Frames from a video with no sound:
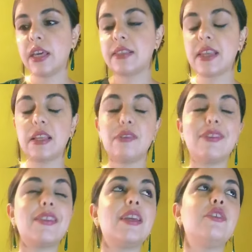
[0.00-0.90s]
it's
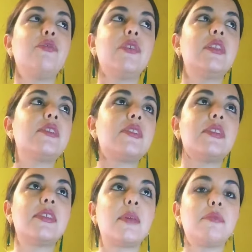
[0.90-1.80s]
anything that you feel it's
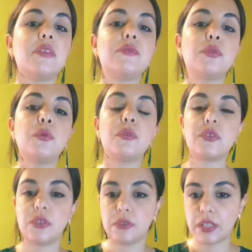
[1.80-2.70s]
deceptive
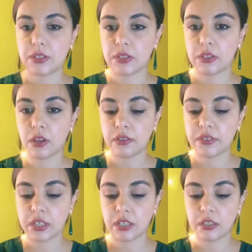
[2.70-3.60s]
towards you, that it's not
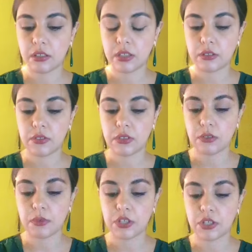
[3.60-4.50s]
taking in
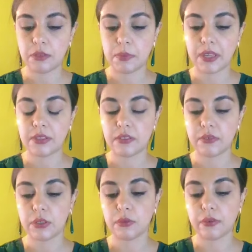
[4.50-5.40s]
consideration the best
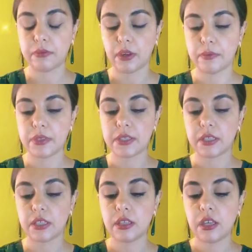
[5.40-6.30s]
of you,
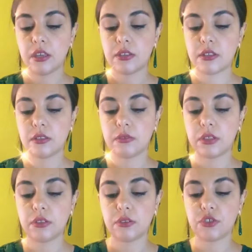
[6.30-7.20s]
obviously. So,
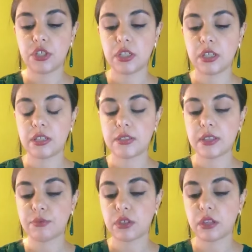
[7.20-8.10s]
you know, cheating and
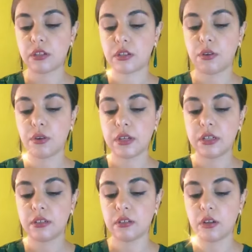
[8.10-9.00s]
deception can occur
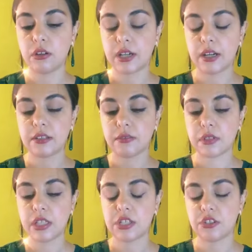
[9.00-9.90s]
in all kinds of
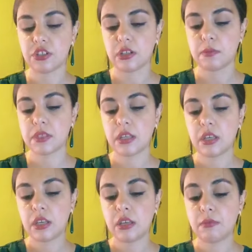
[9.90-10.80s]
relationships,
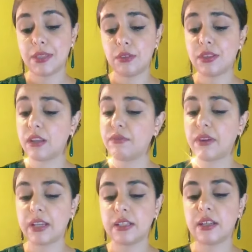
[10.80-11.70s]
but you can
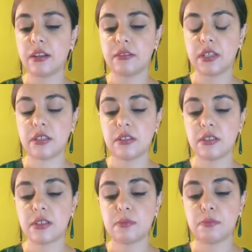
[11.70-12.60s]
find it out. And
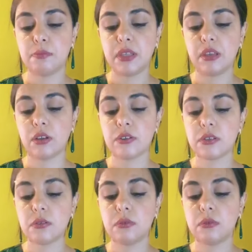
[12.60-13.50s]
this being
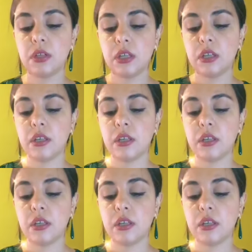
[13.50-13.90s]
also